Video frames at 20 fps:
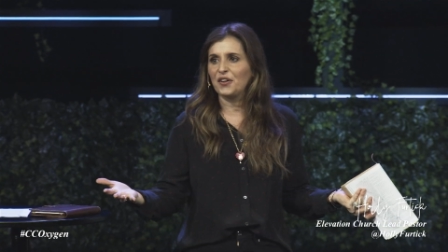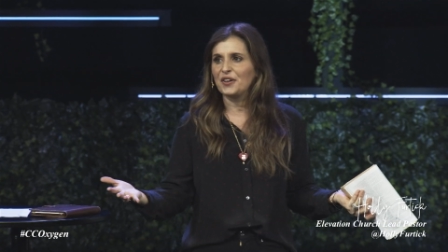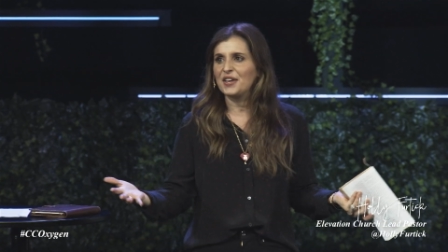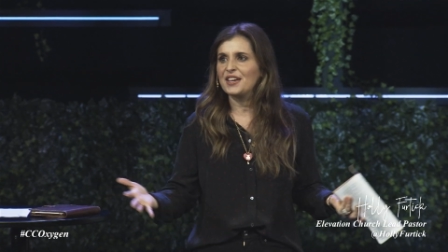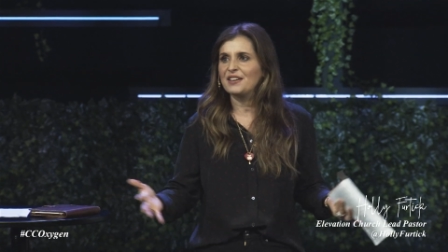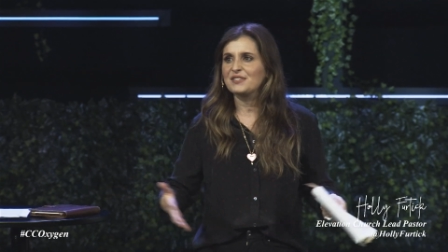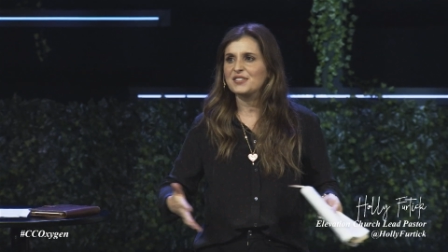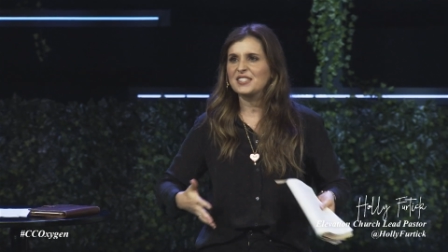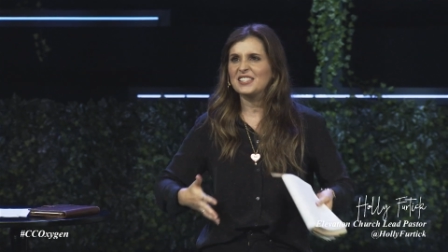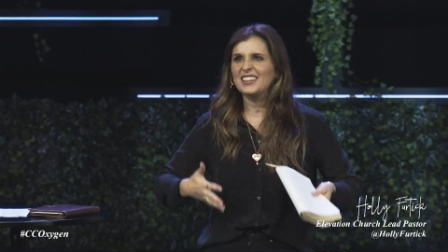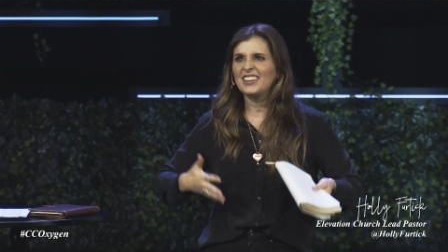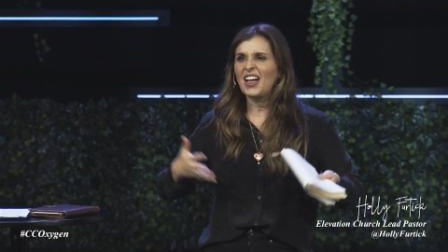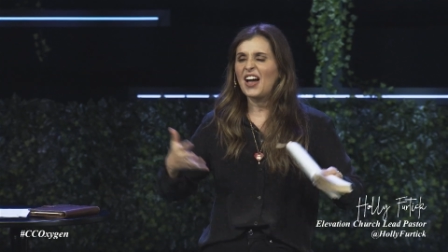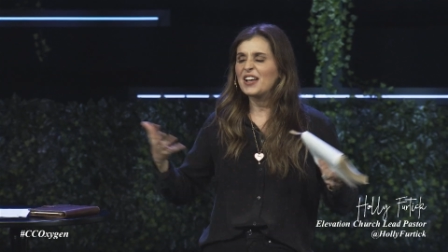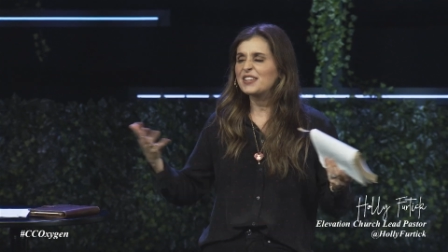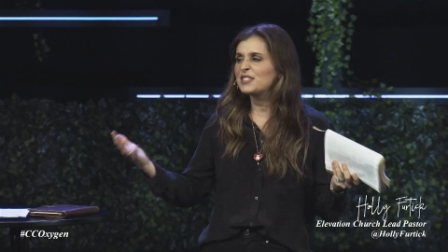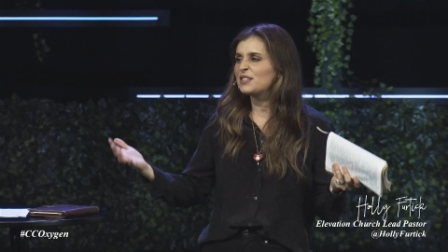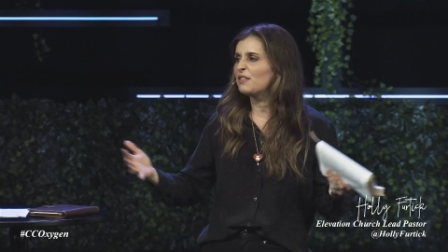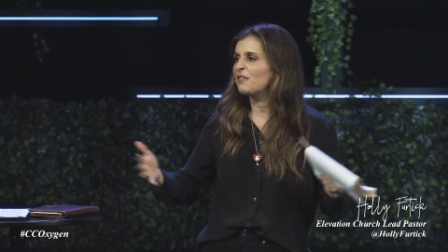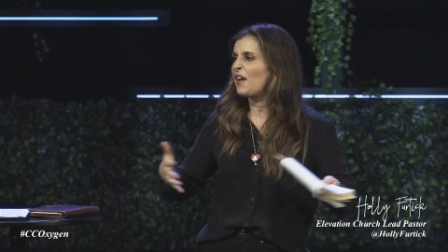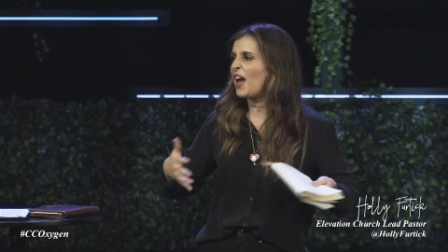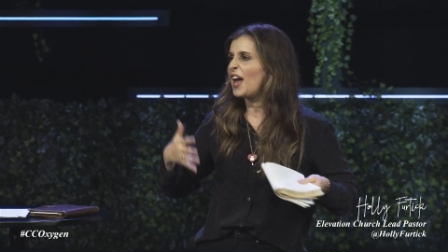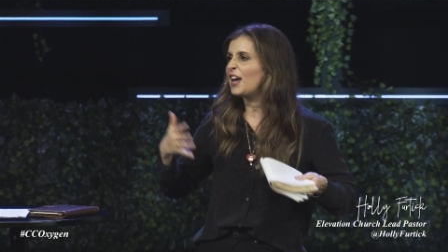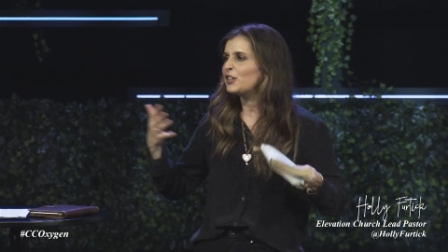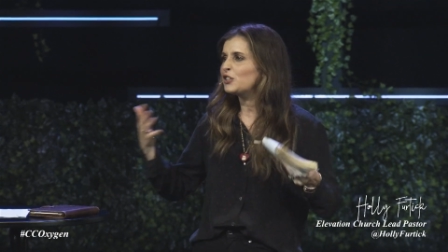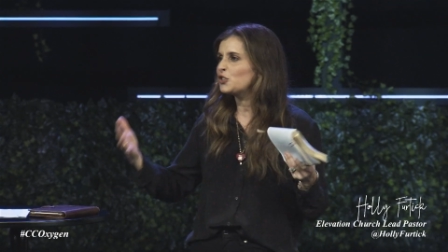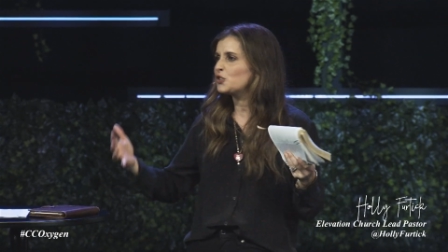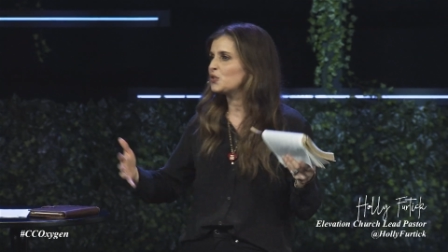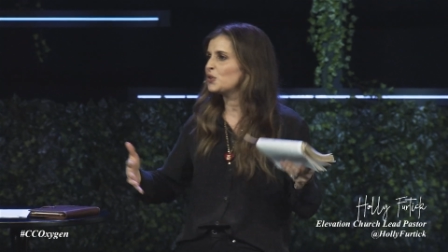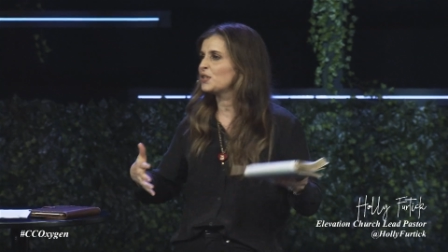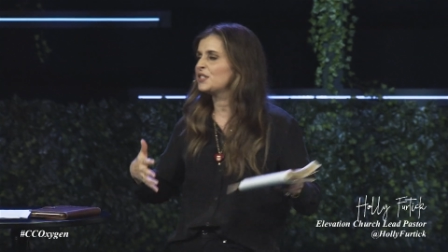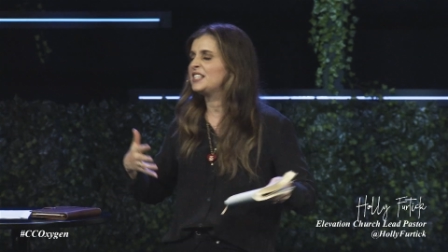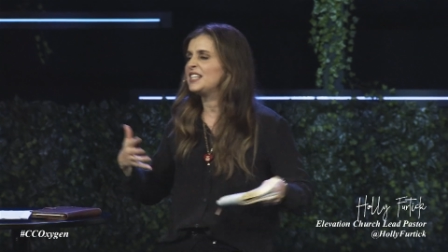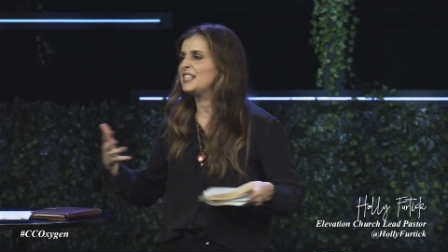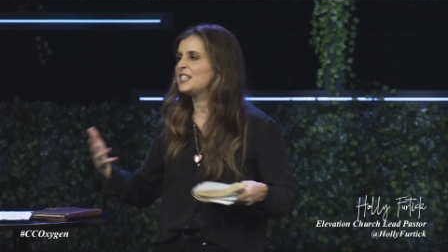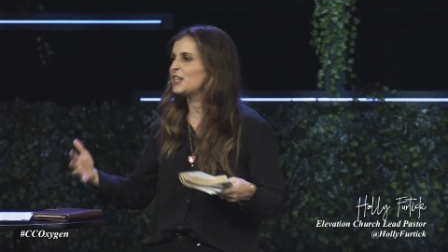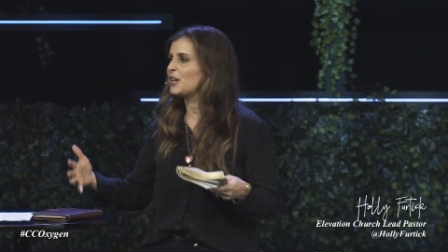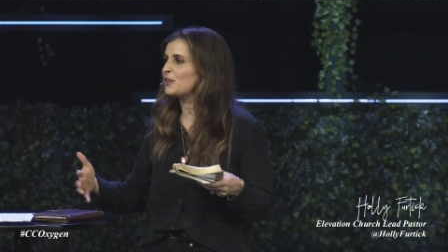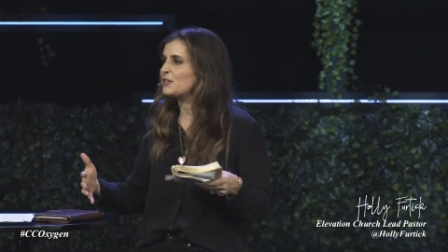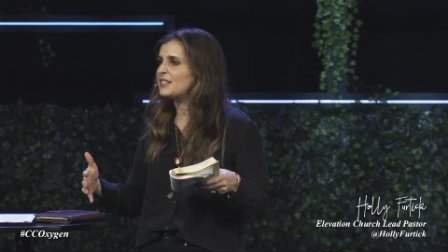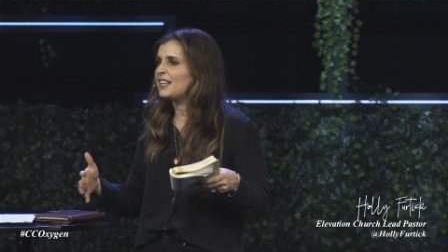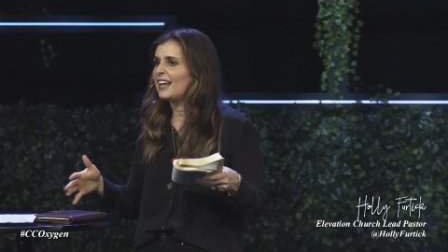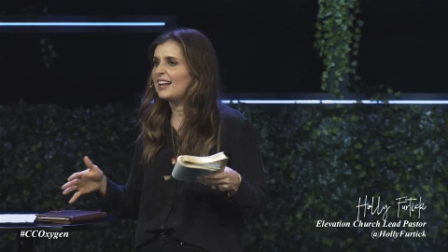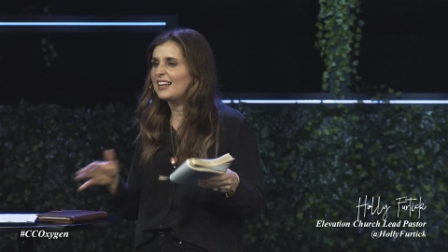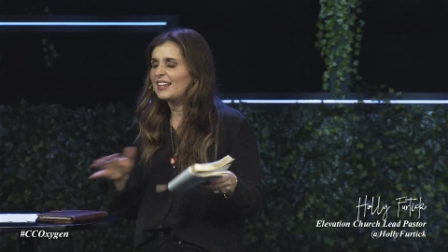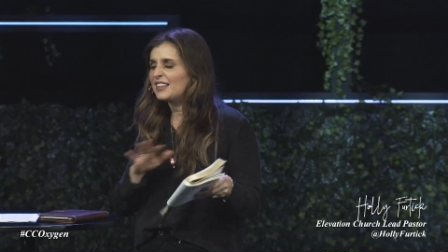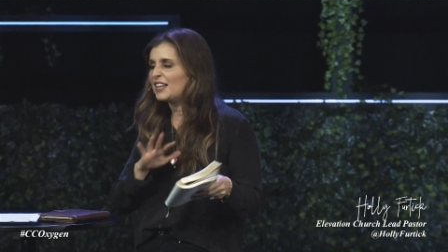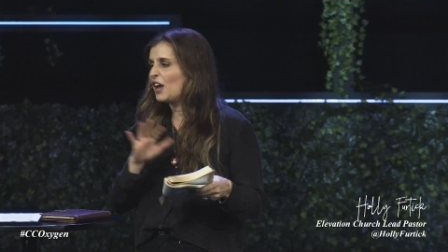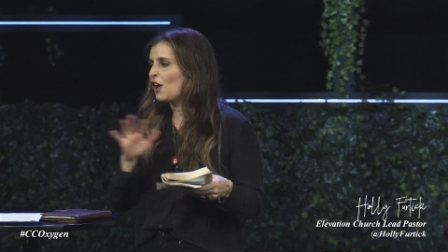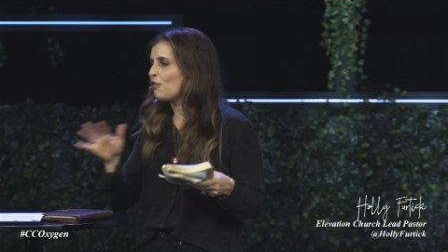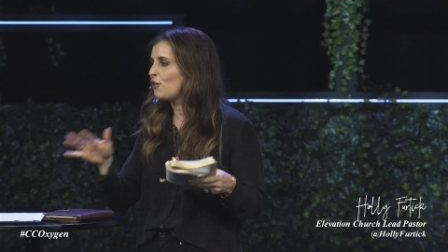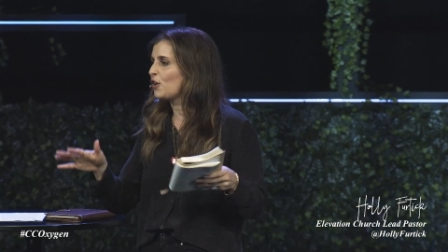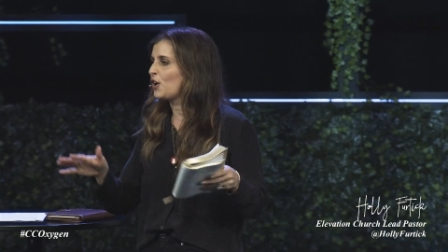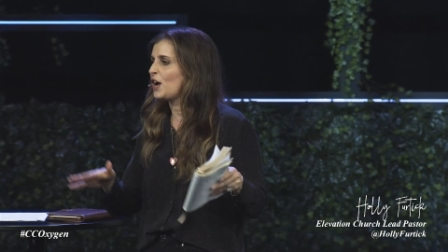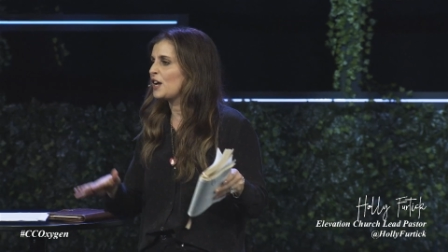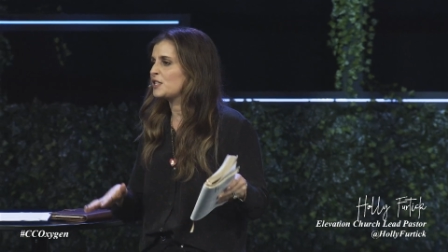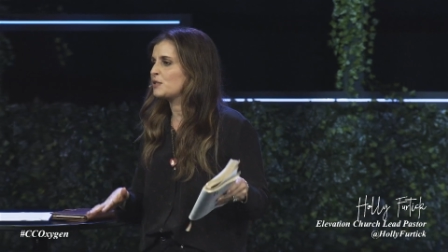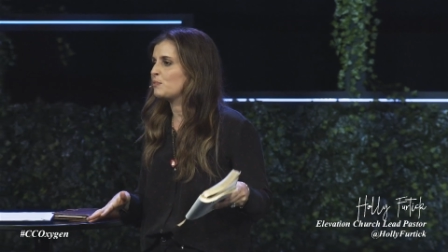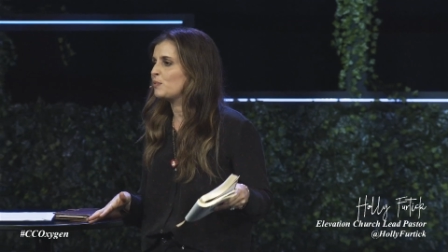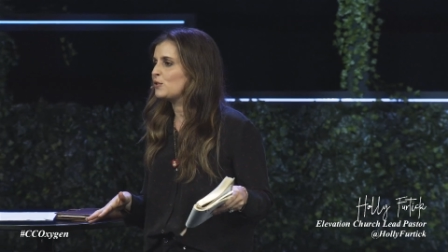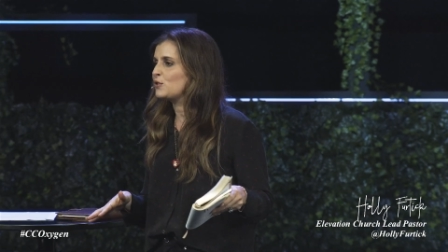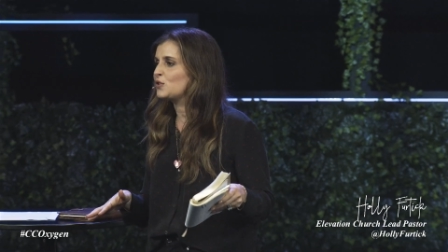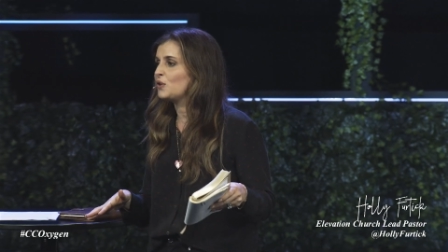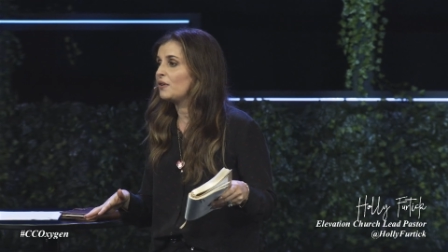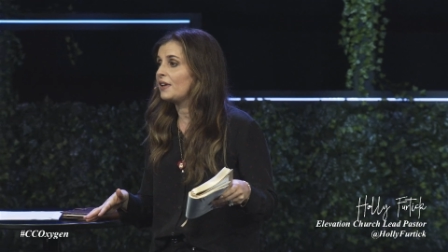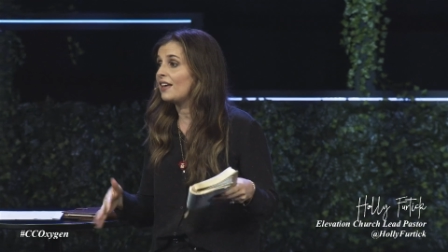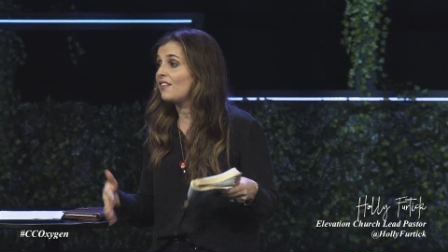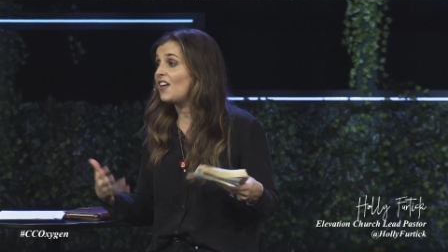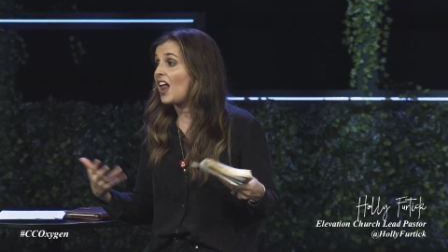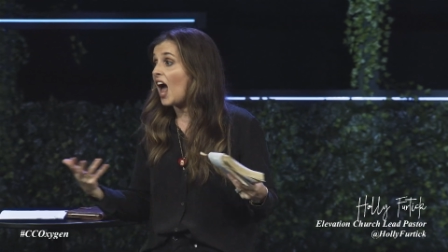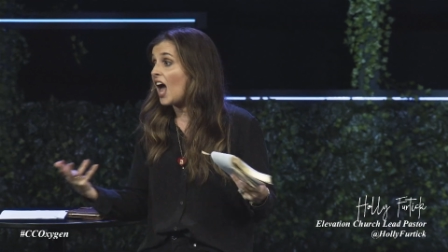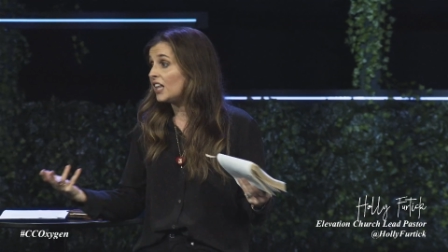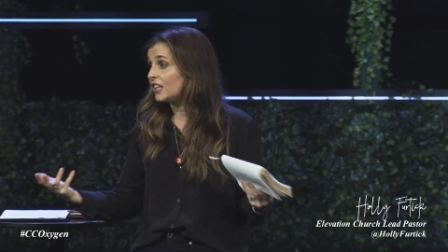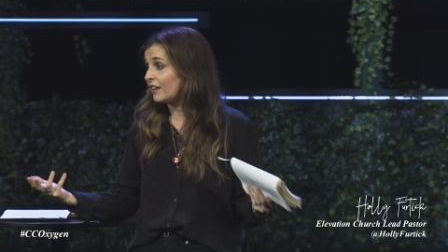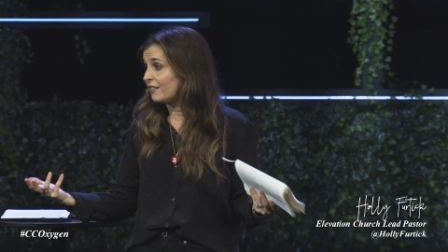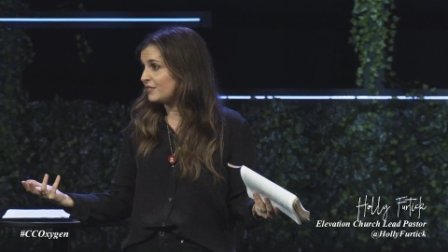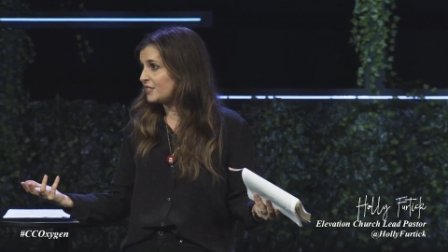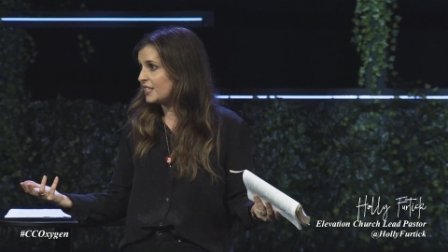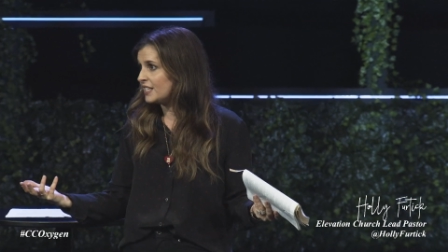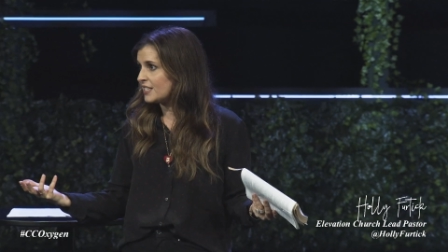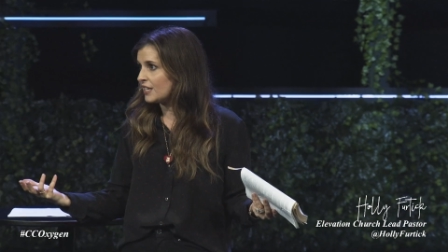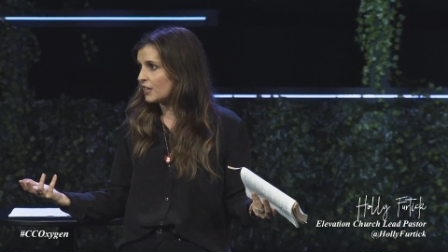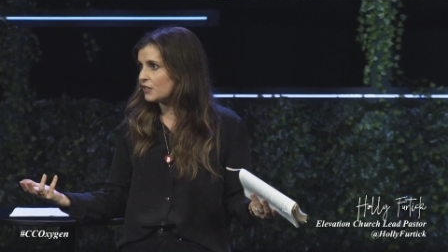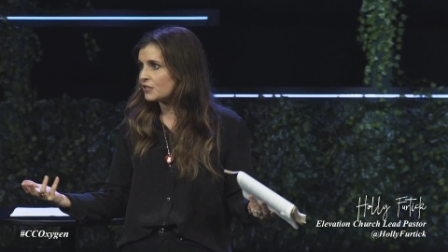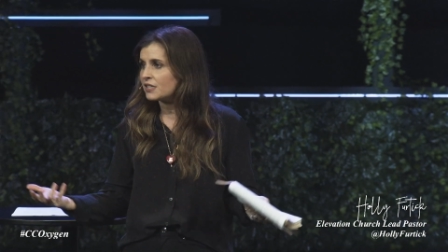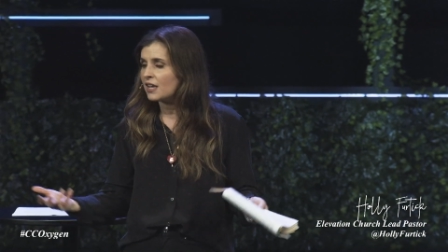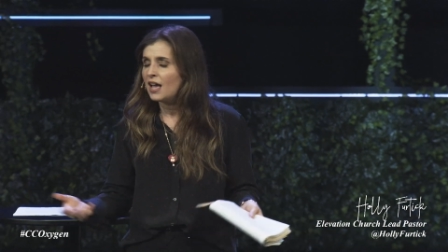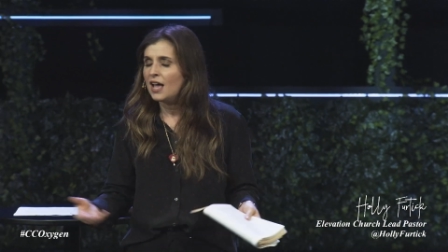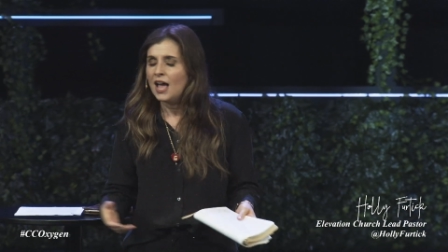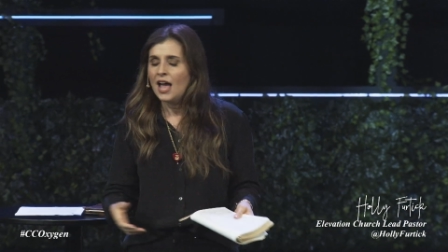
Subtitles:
He gives lots of extra details that the other gospels don't give. I love details.